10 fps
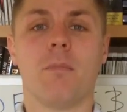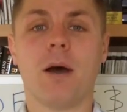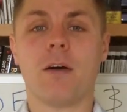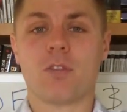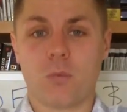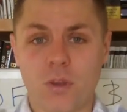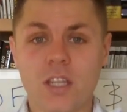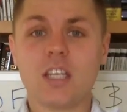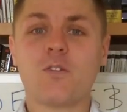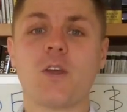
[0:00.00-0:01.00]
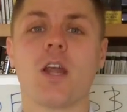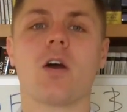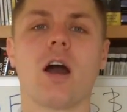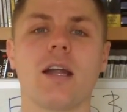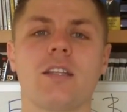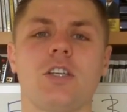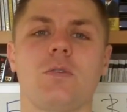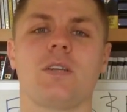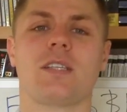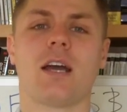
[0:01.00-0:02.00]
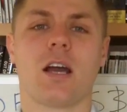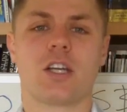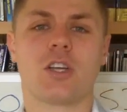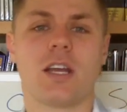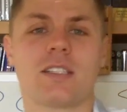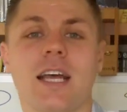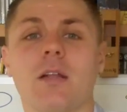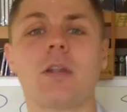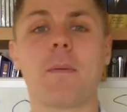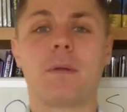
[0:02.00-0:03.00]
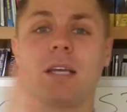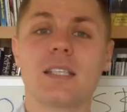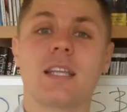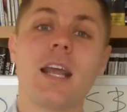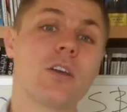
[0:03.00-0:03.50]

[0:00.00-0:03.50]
But within this video, I'm going to teach you I'm going to show you exactly what happened yesterday,